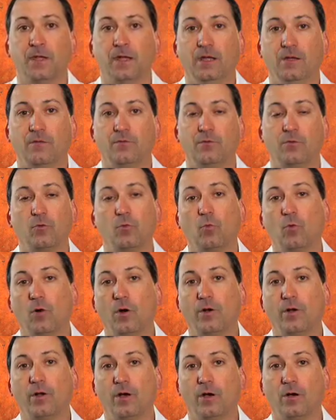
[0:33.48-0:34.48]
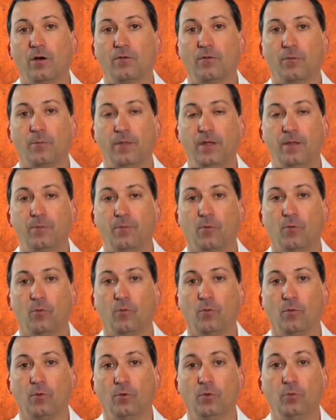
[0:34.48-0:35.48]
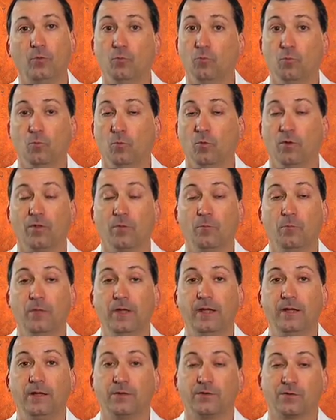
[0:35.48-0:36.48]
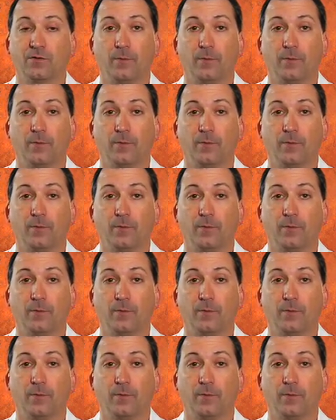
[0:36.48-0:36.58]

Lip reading: If you're one of the millions